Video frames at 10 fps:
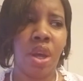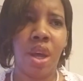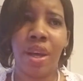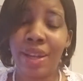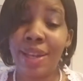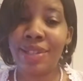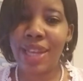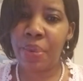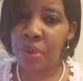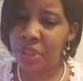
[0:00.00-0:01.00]
uh,
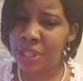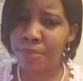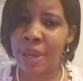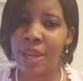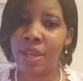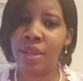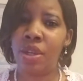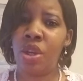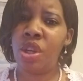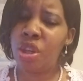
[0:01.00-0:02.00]
contact with this man
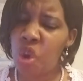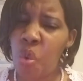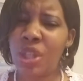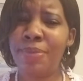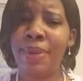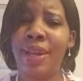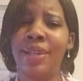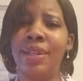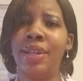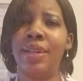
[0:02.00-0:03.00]
who was
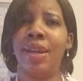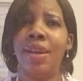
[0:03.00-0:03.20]
blinded.